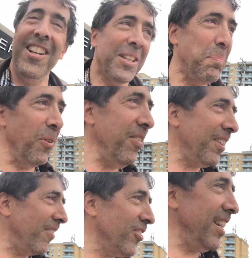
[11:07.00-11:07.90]
The point
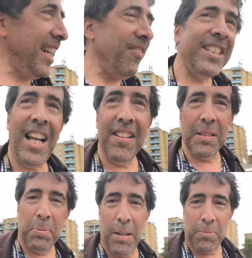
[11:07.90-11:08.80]
what I'm trying to get, what the hell is
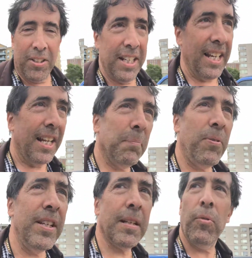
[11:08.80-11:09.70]
the point I'm trying to get at? The
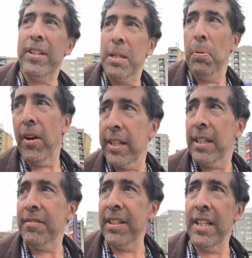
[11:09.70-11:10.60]
point is I'm walking in a parking
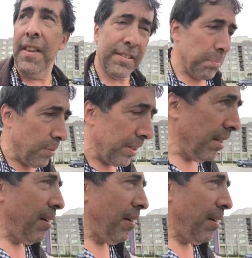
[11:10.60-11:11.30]
lot right now, that's the point.